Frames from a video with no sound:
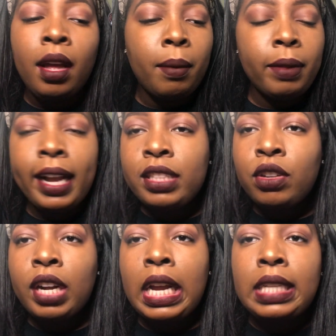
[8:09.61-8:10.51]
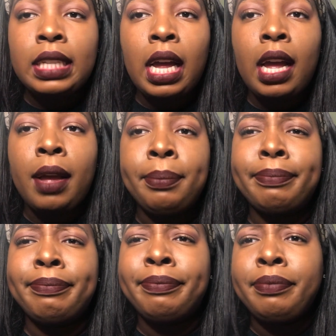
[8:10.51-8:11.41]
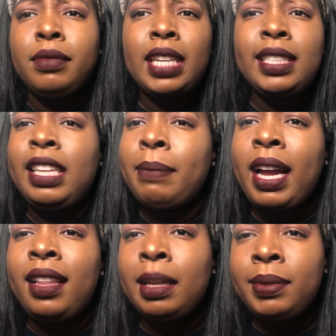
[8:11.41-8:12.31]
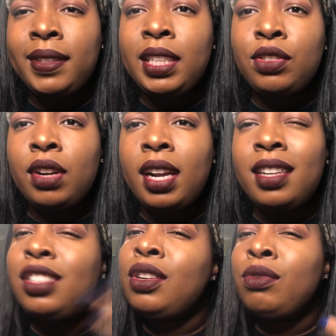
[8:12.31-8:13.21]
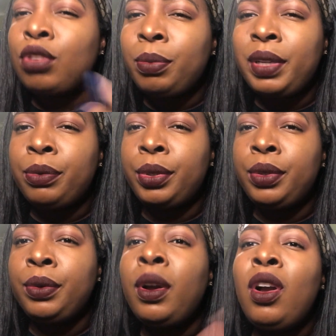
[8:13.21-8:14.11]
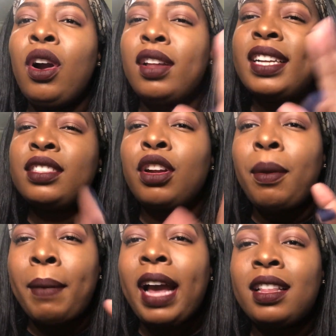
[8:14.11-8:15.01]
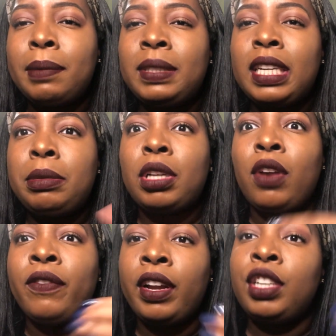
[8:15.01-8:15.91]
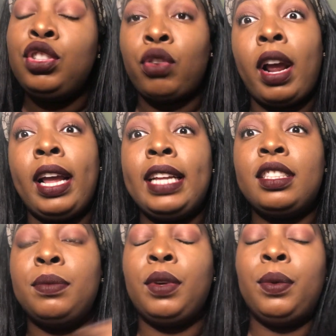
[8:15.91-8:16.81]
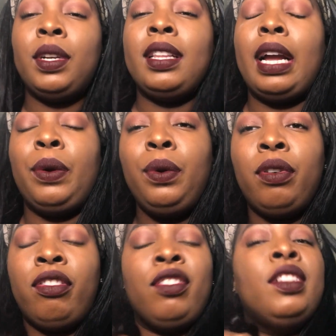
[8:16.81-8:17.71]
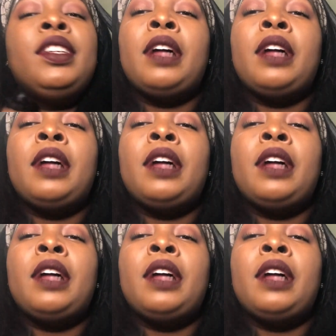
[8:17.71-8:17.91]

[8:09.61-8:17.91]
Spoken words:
Applies great. Doesn't leave my lips feeling dry, because you know Ruby Woo or like certain MAC lipsticks are very drying to the point where you're like, oof.